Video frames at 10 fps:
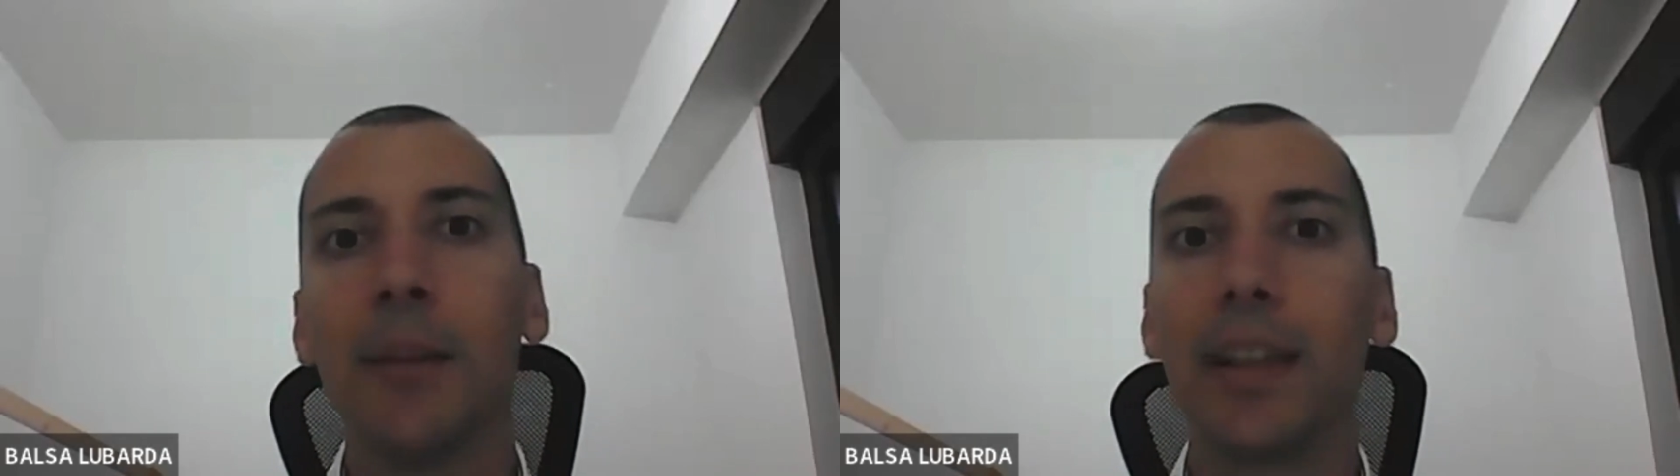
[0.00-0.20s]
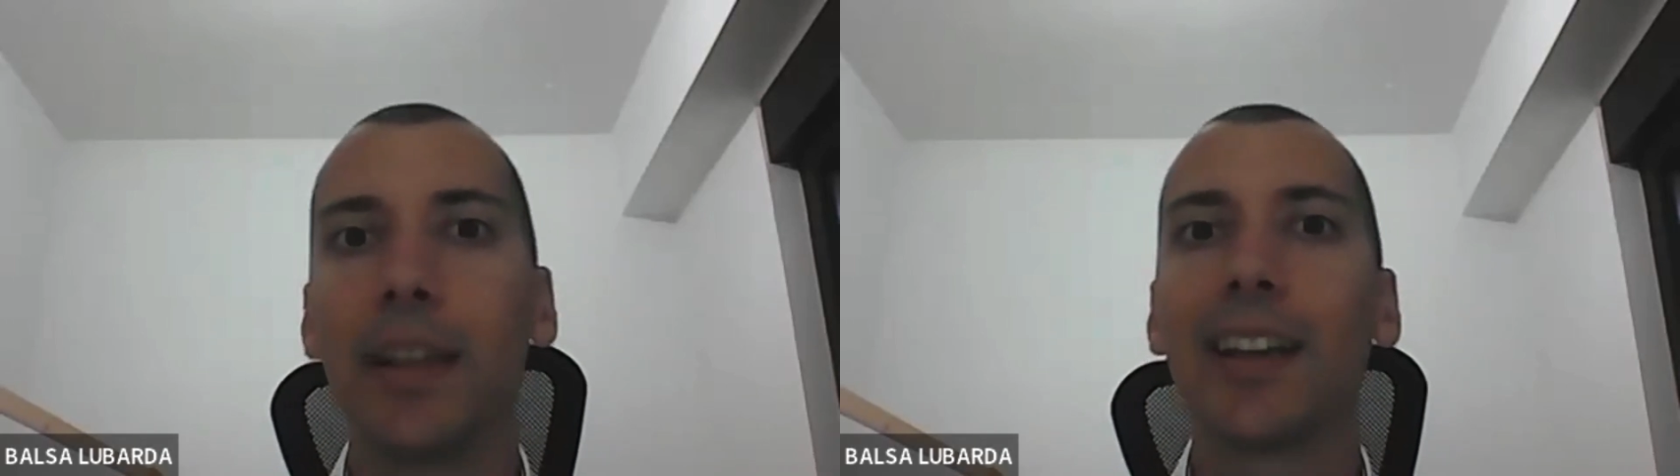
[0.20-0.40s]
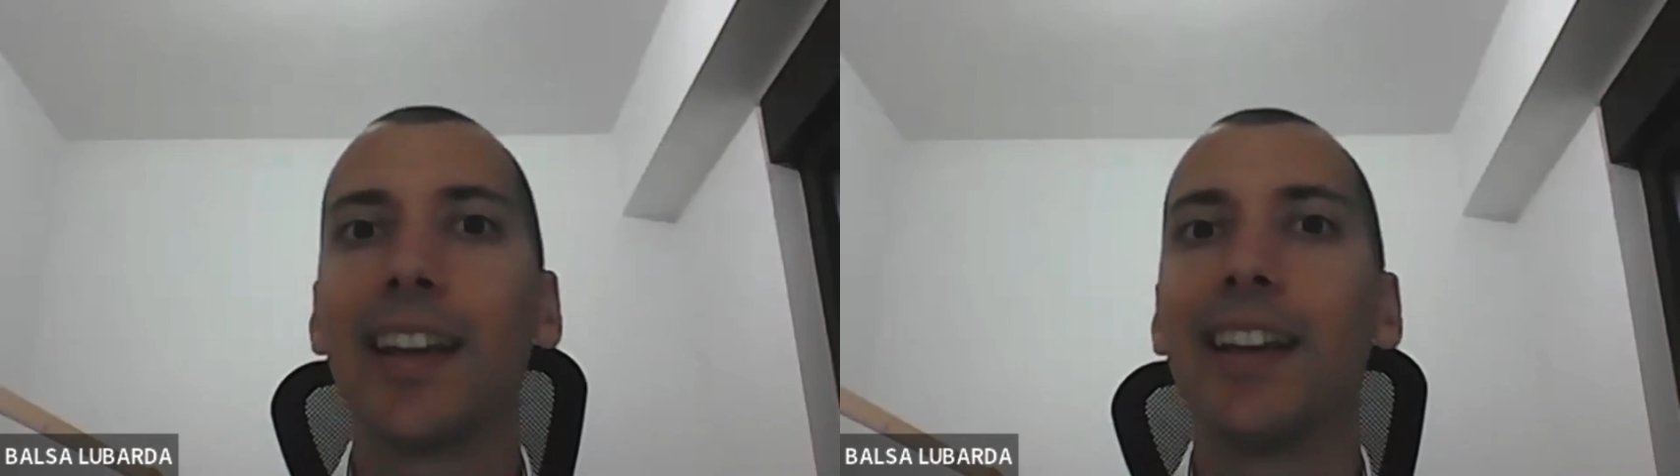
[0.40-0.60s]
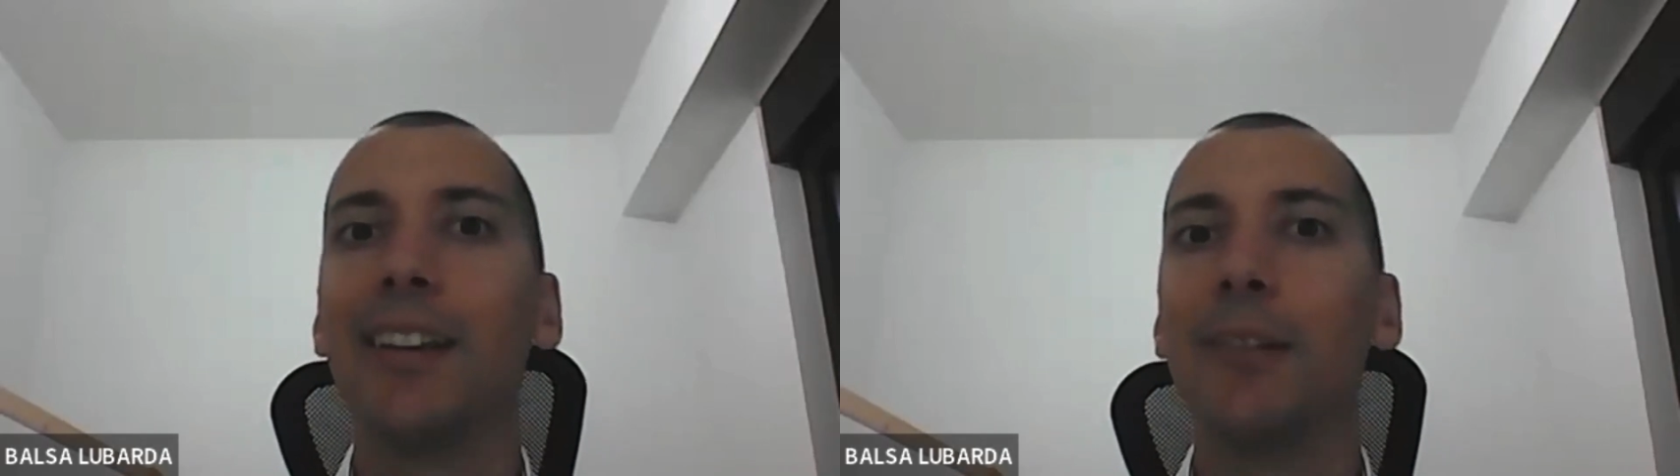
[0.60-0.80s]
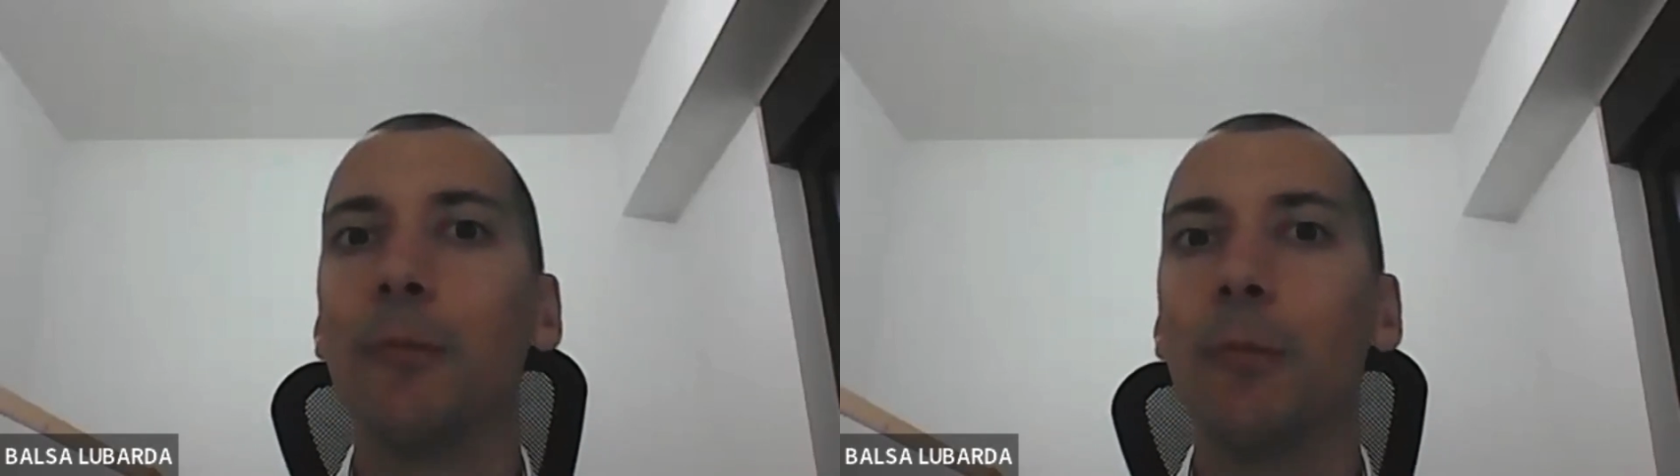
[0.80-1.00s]
But then
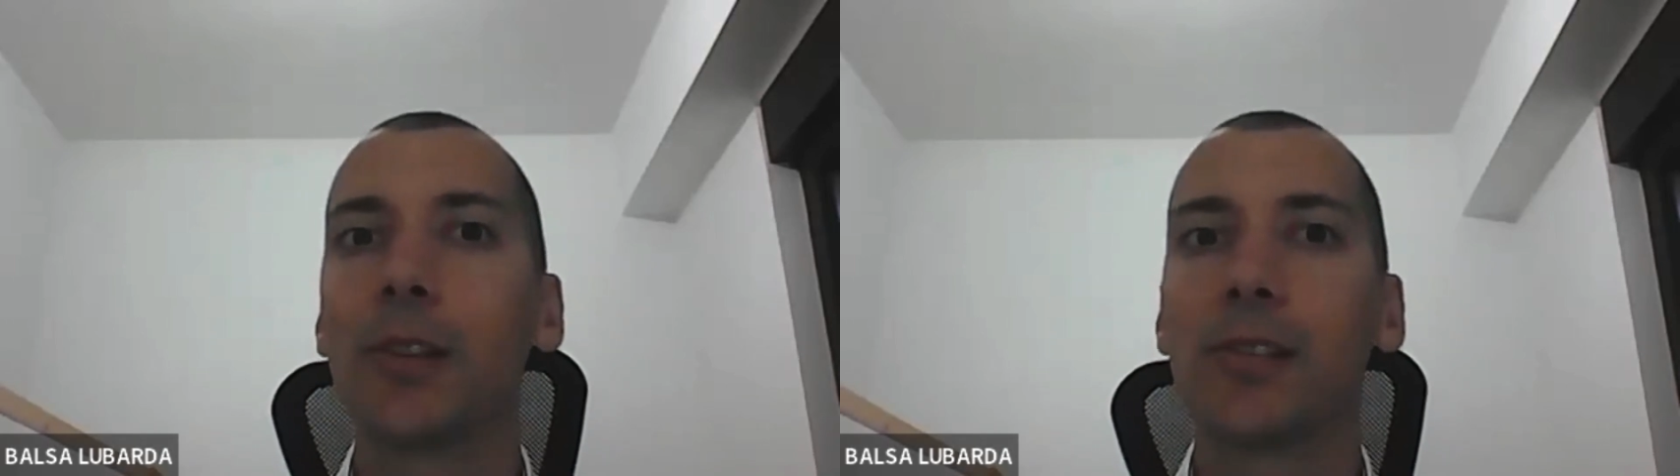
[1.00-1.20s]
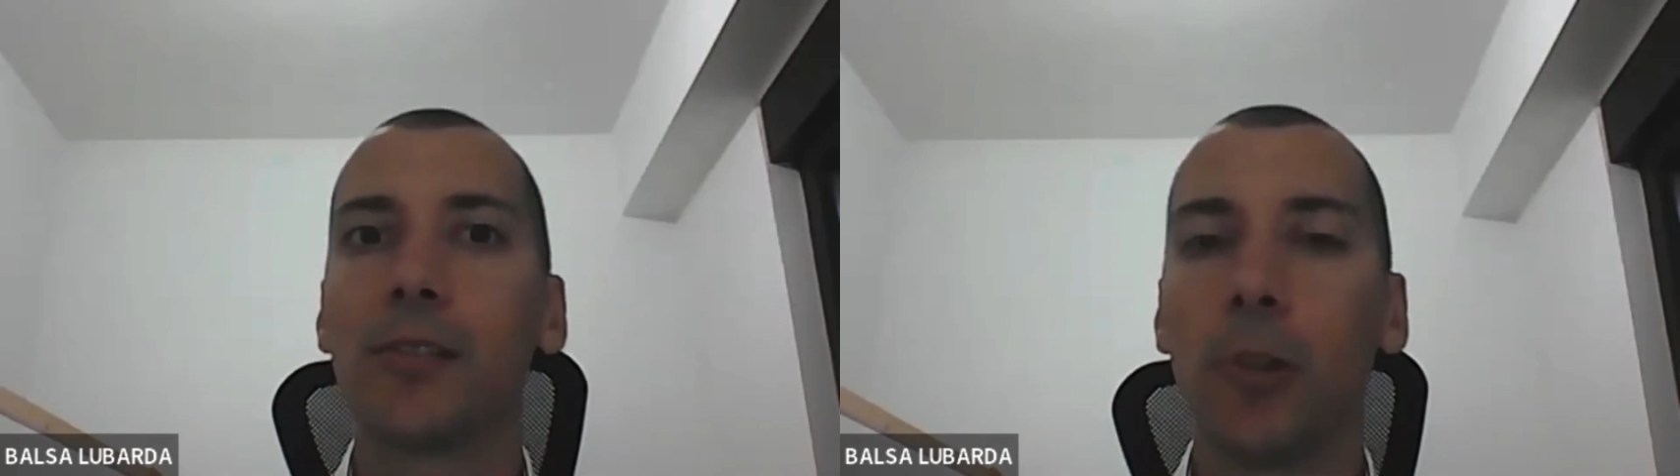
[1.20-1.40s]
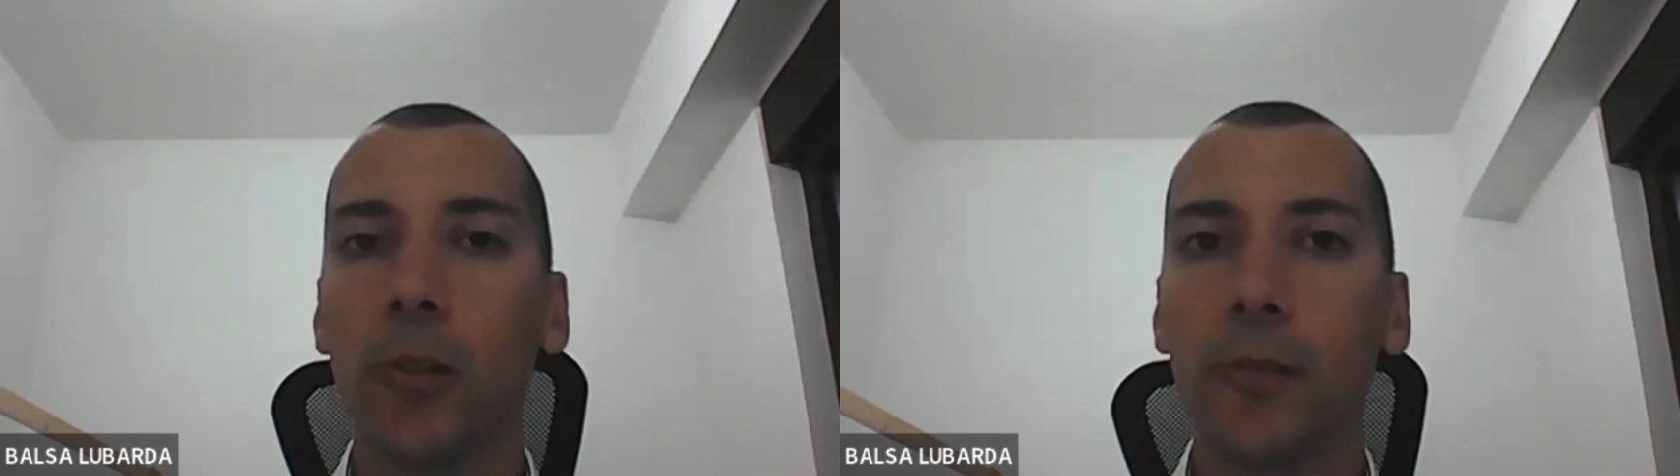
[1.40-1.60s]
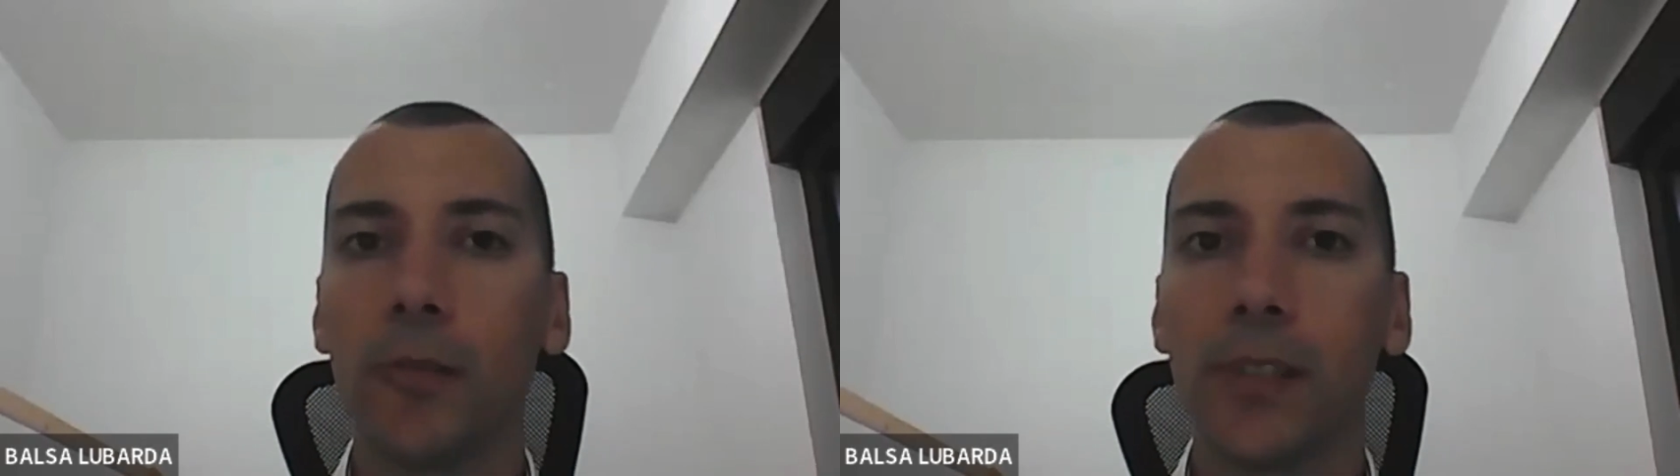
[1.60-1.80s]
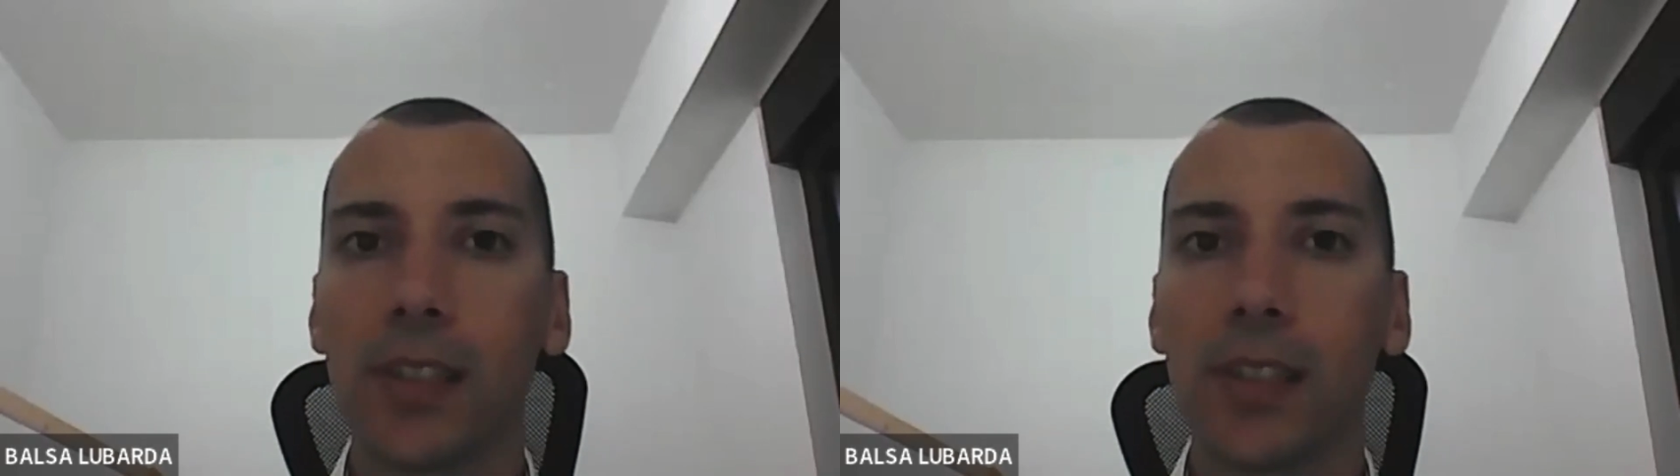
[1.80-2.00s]
again, what is the role
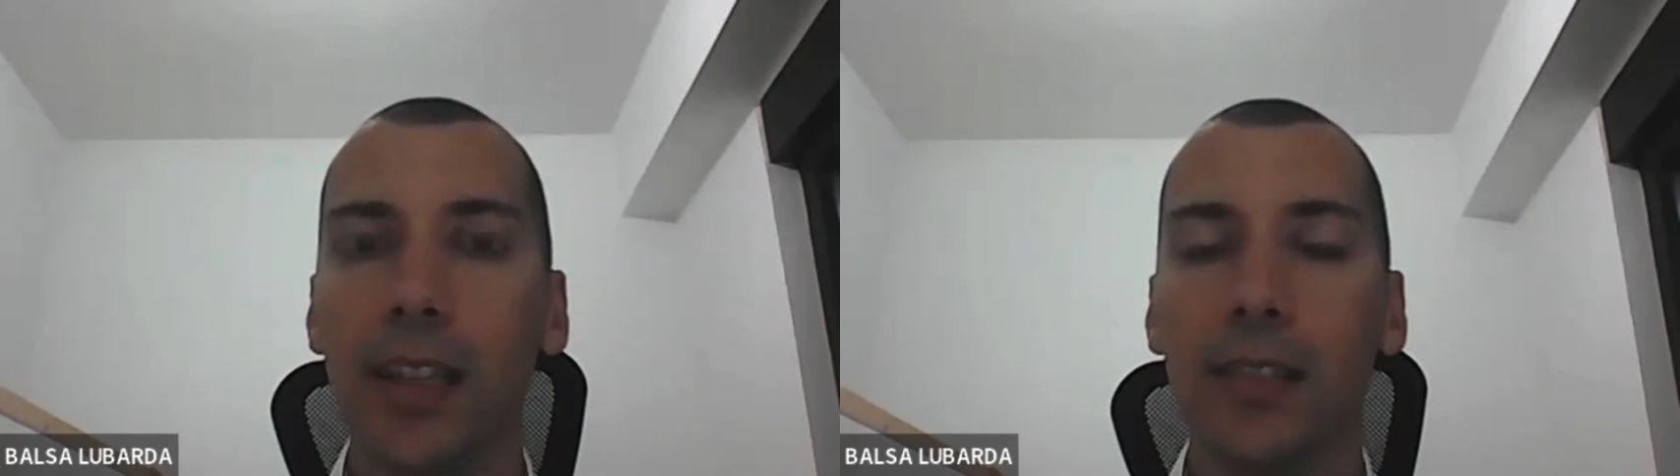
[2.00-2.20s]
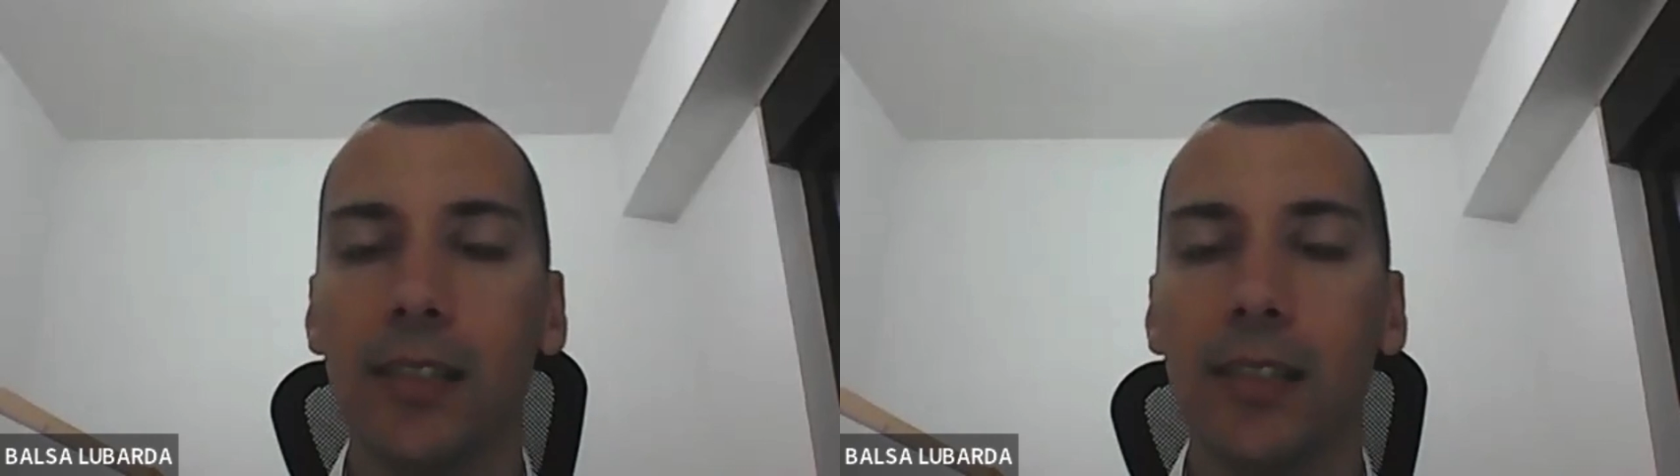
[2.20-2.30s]
of the state?